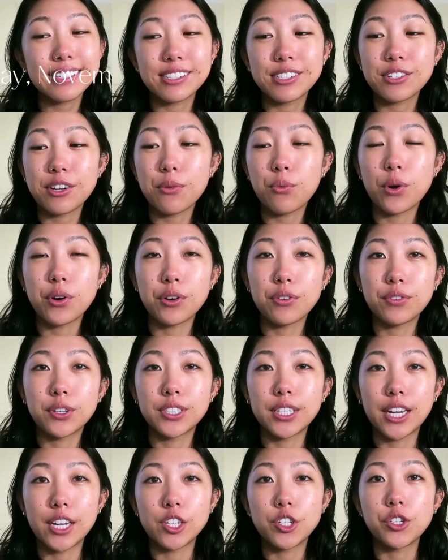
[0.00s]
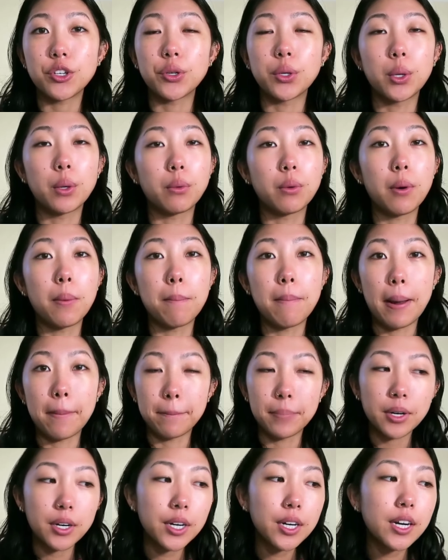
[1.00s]
such a wonderful day to
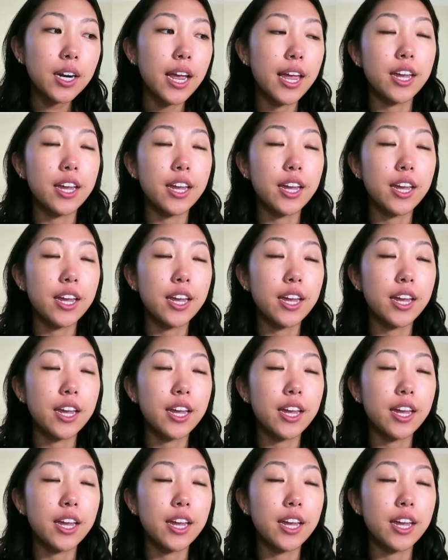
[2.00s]
remember